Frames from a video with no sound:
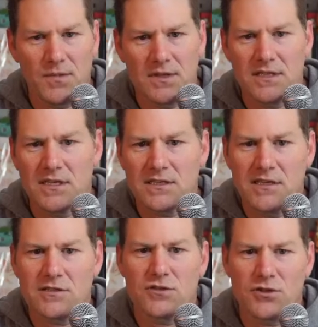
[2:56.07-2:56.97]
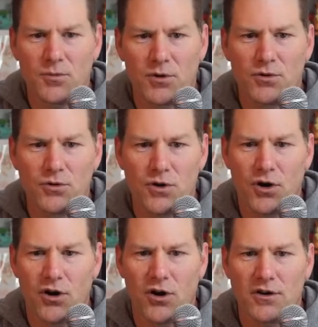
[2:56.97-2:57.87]
This is a super cool
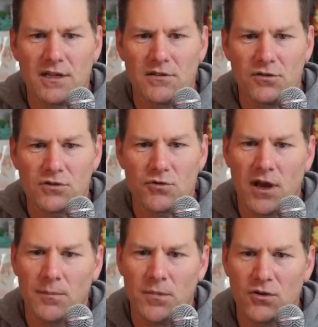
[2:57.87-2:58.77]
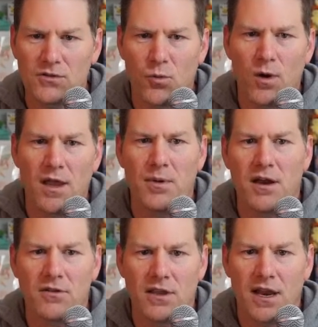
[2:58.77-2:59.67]
card. It looks great. It looks way
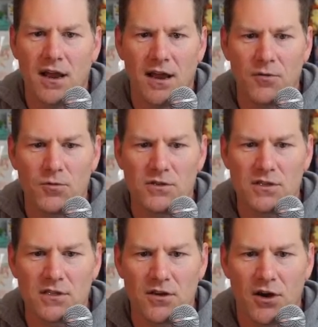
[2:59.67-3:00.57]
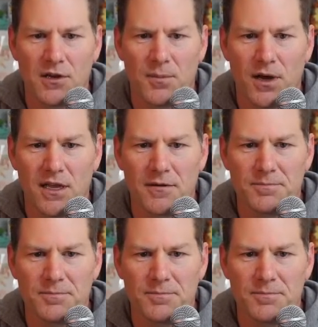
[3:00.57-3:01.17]
better than I originally thought it might.